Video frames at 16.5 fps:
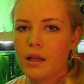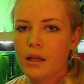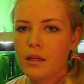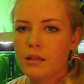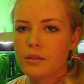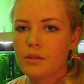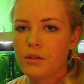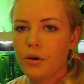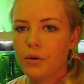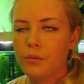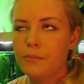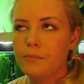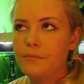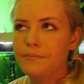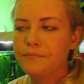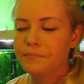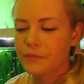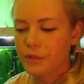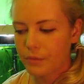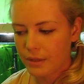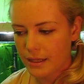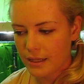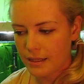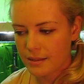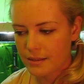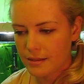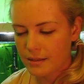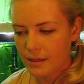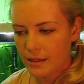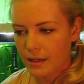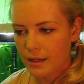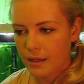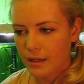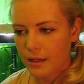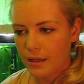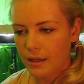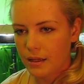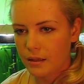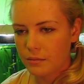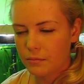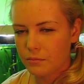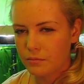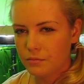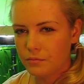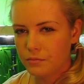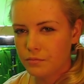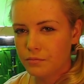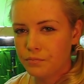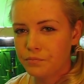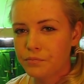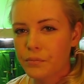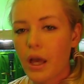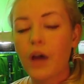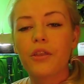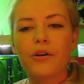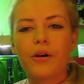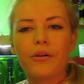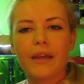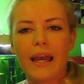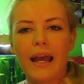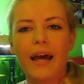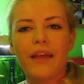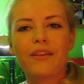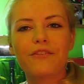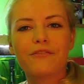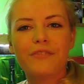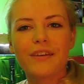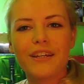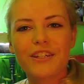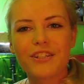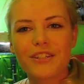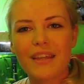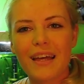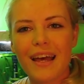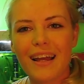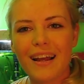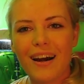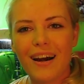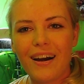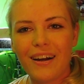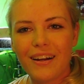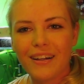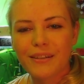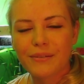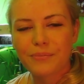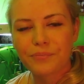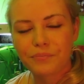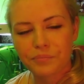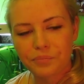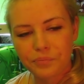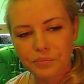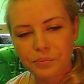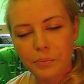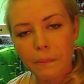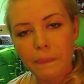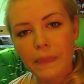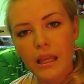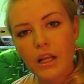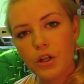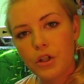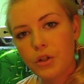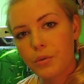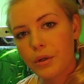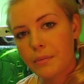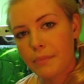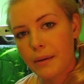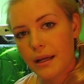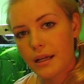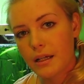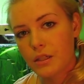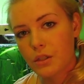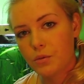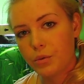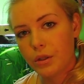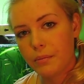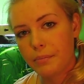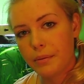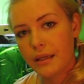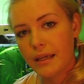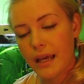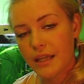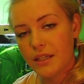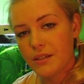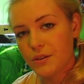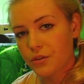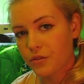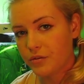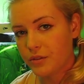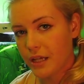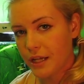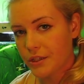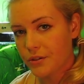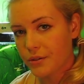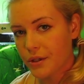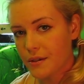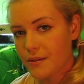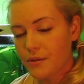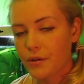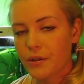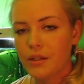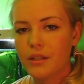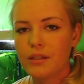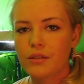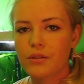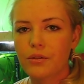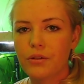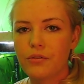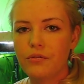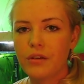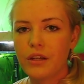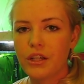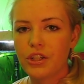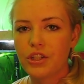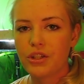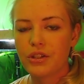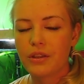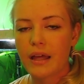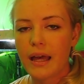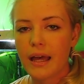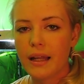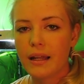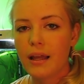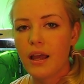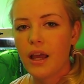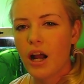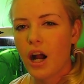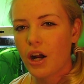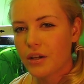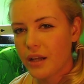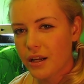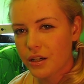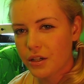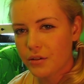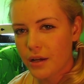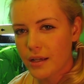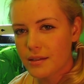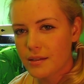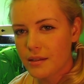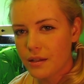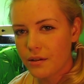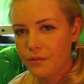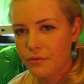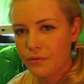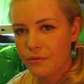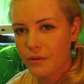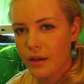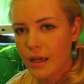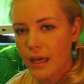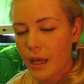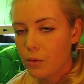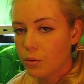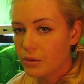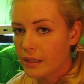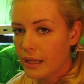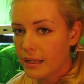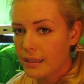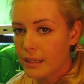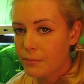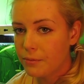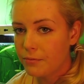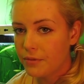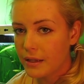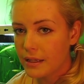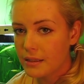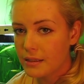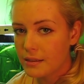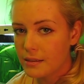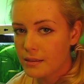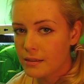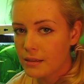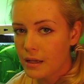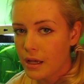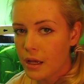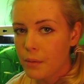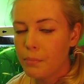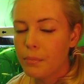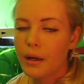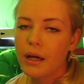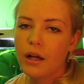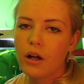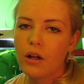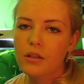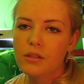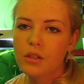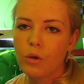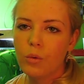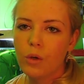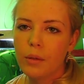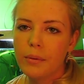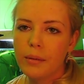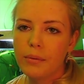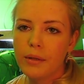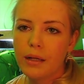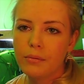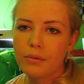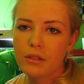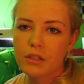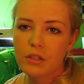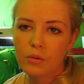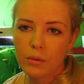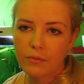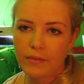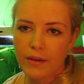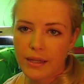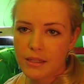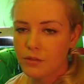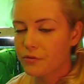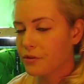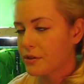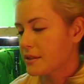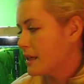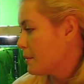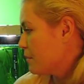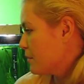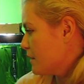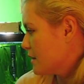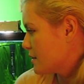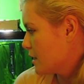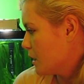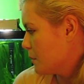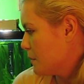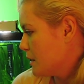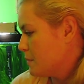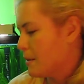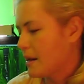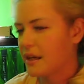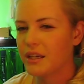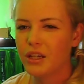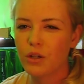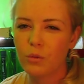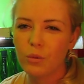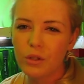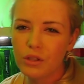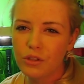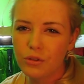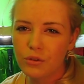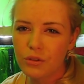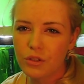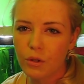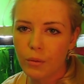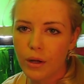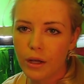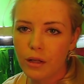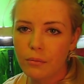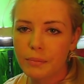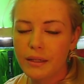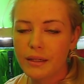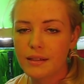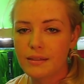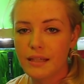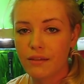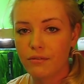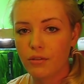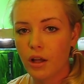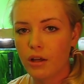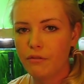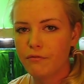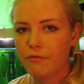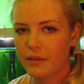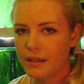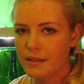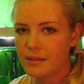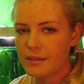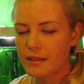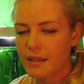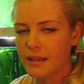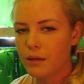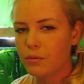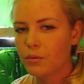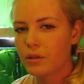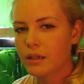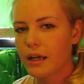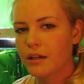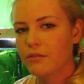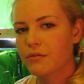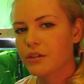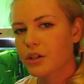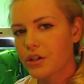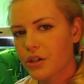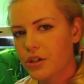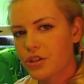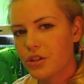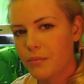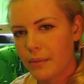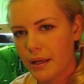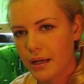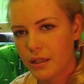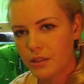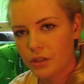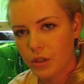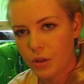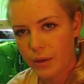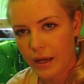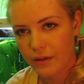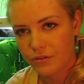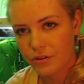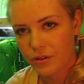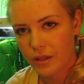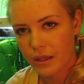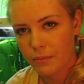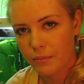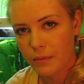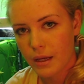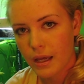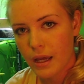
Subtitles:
So, what else? Other fish that are good with bettas would be any sort of tetras or any sort of fish that are not aggressive and will not nip fins, but also will be able to swim fast. So for example, these guppies back here wouldn't do so well because they have long fins and they will kind of encourage the betta to go after them.